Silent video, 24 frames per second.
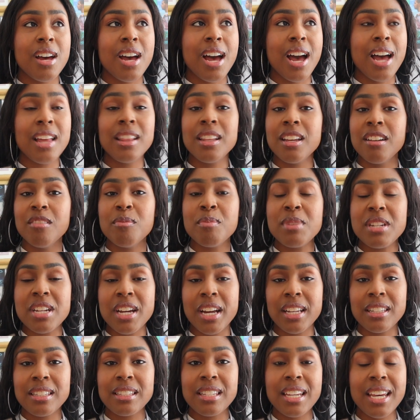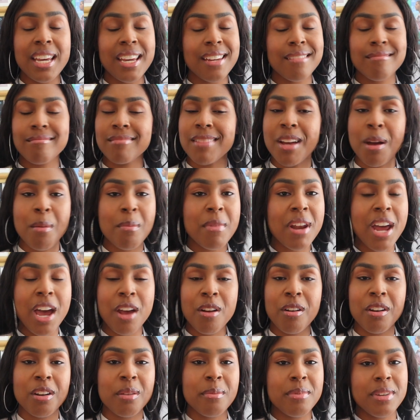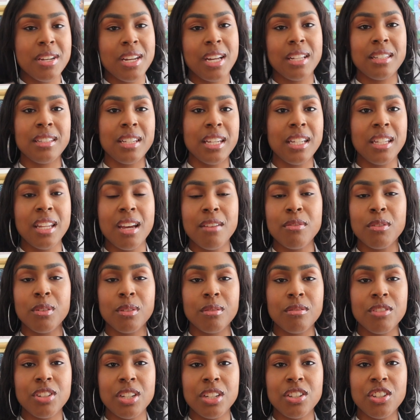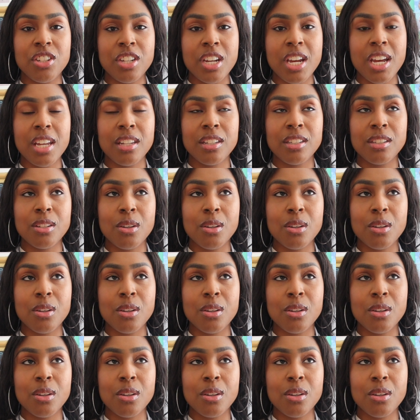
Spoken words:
I love Beyonce. I'm not on a Beyonce level just yet.